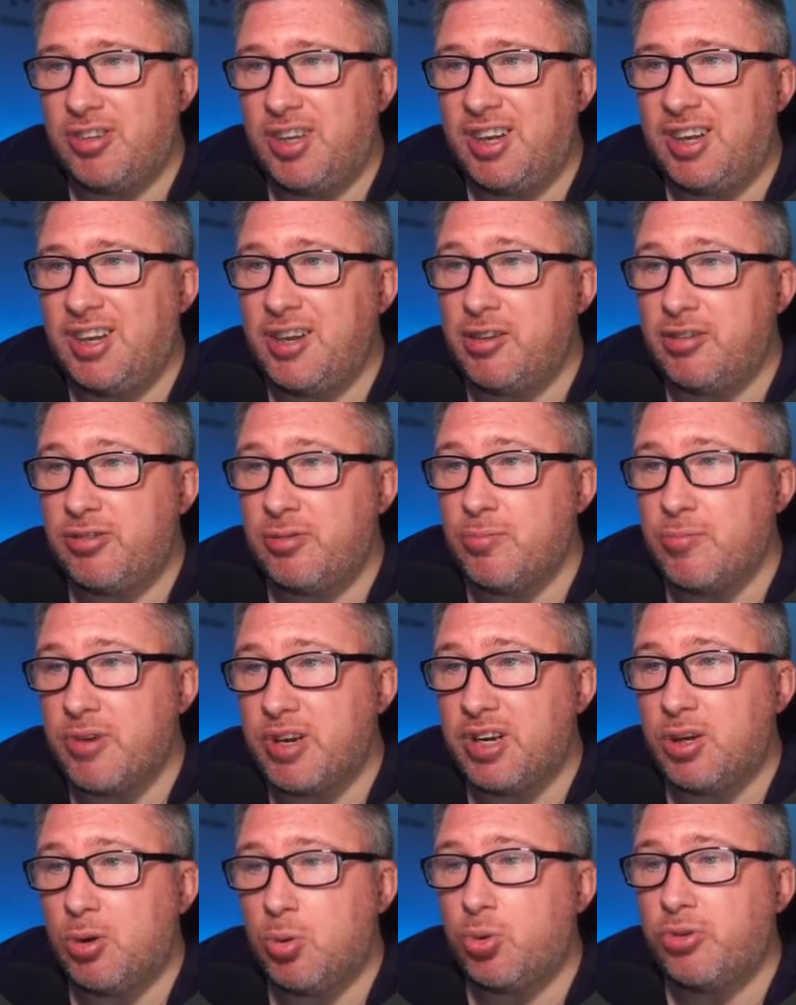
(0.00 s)
and there's some
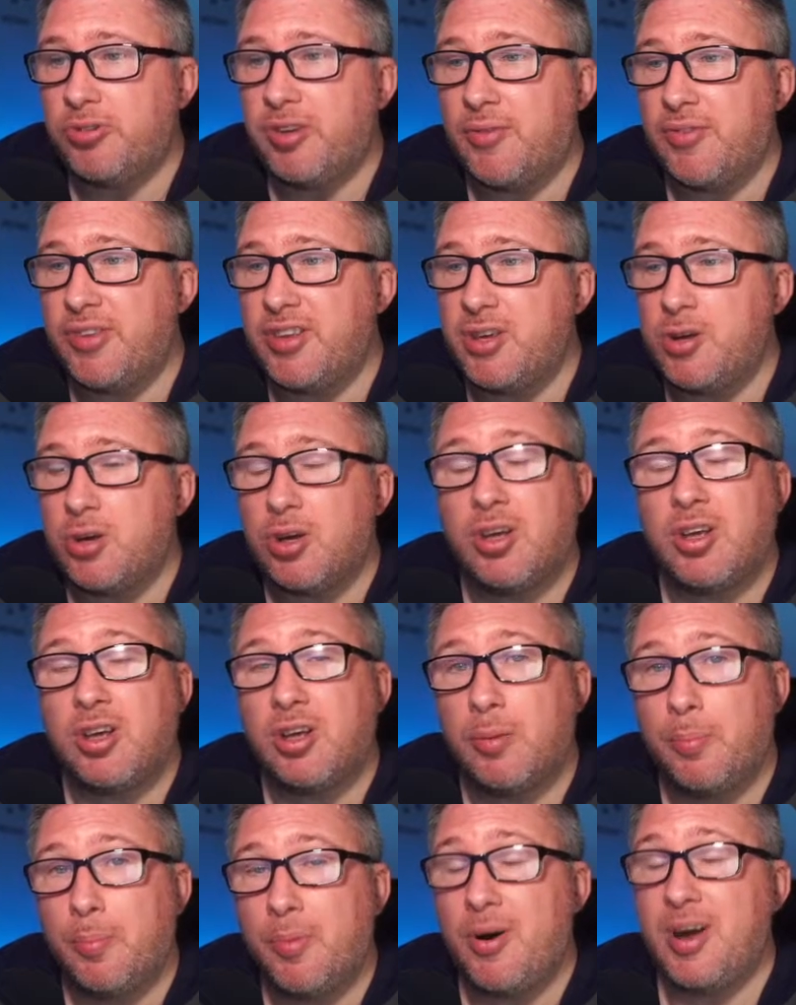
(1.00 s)
really cool stuff that you can
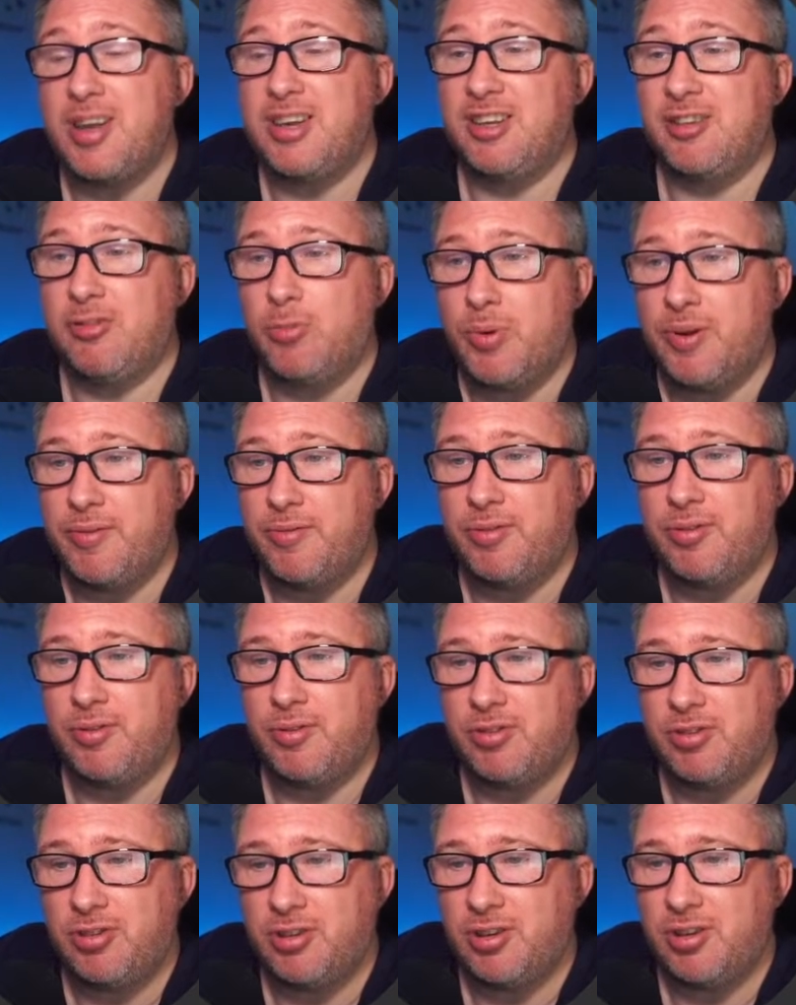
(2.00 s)
combine this with
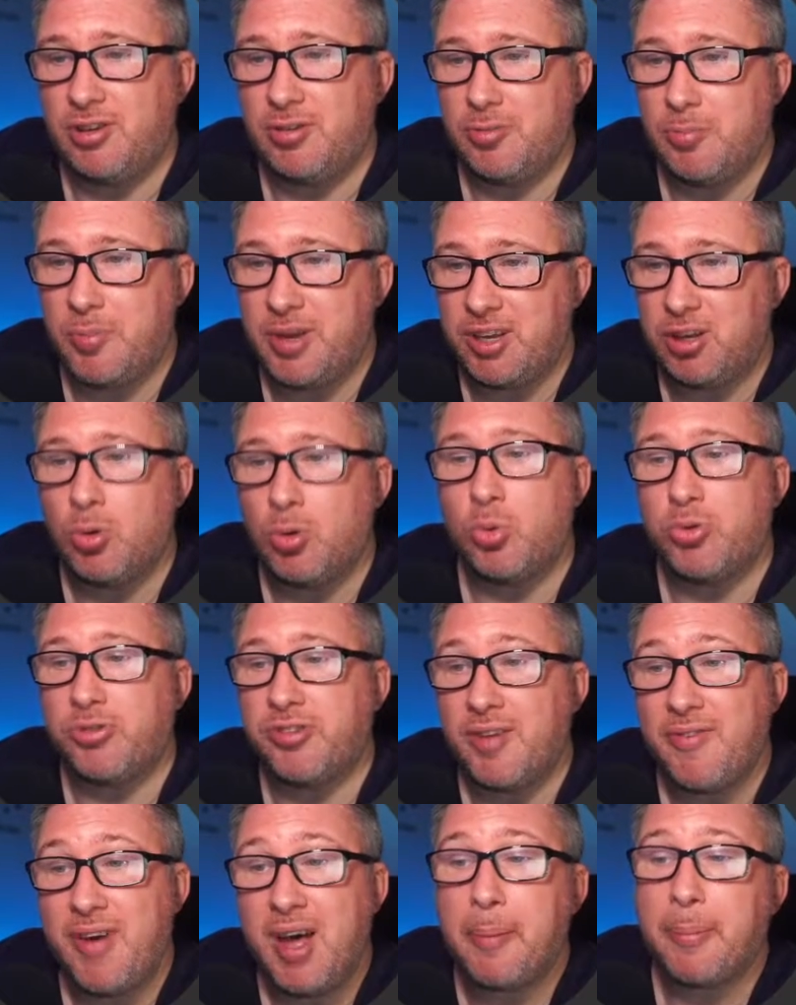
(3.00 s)
to make cool
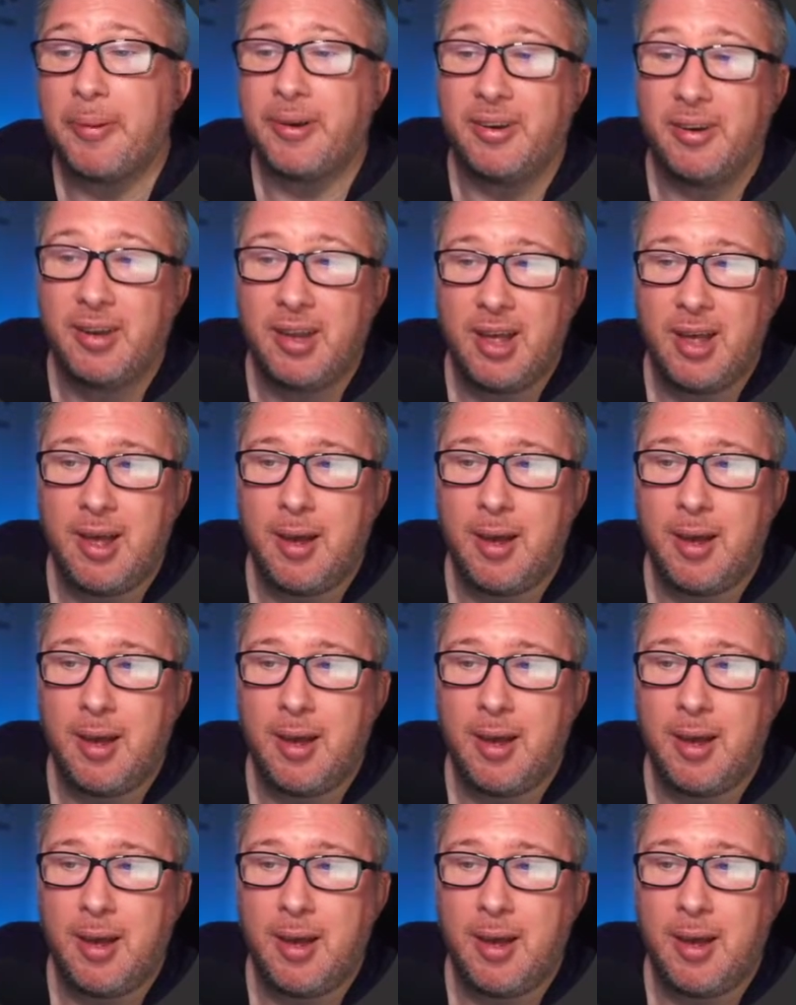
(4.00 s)
stuff happen.